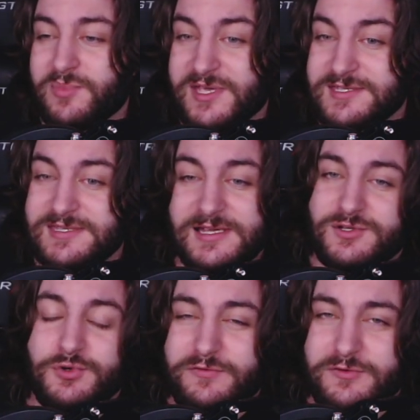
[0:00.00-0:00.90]
because it's
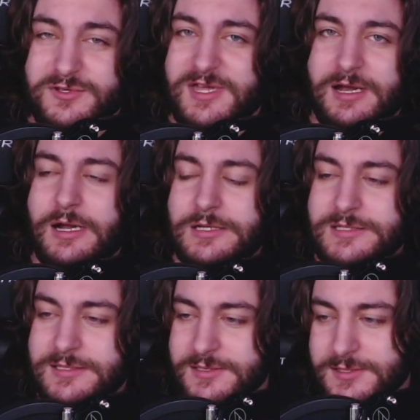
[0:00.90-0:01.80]
not truthful. It's not
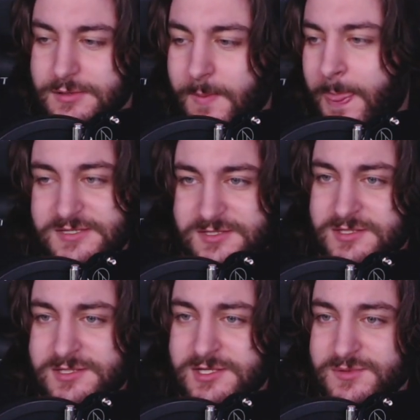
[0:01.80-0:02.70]
honest. So this
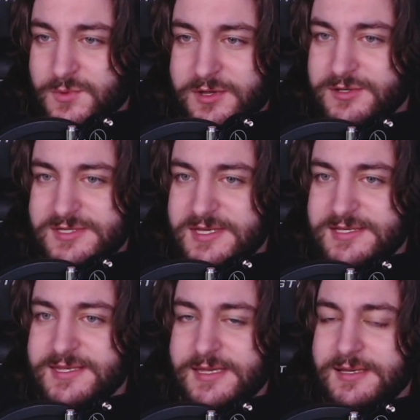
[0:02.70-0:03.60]
is just one of those
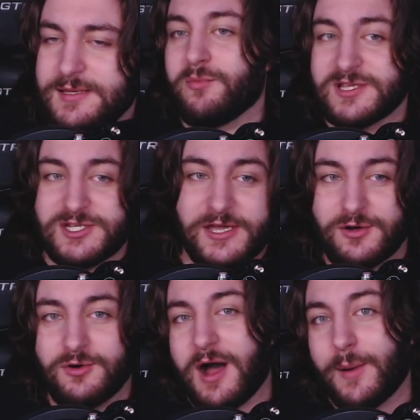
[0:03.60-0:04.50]
things that on my
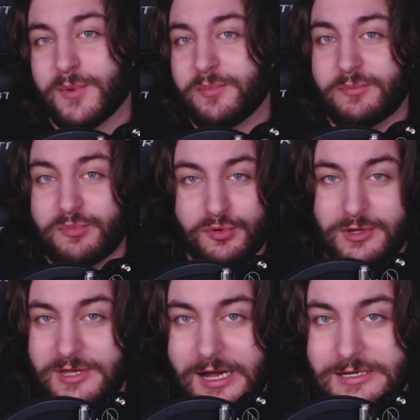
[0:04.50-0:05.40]
channel, I'm going to be
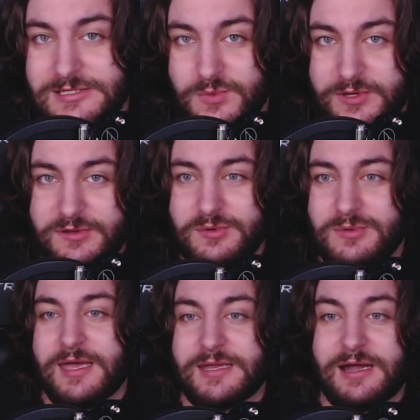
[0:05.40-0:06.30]
brutally honest with you.
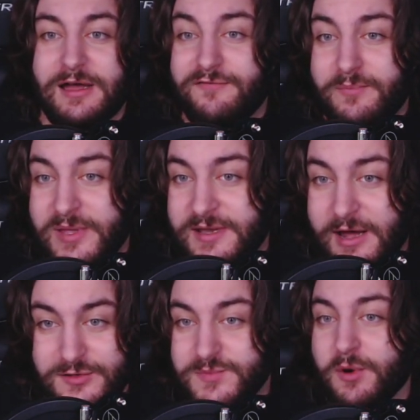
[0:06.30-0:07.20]
And I've been
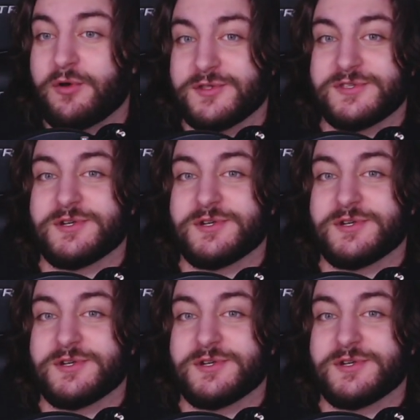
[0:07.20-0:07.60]
outspoken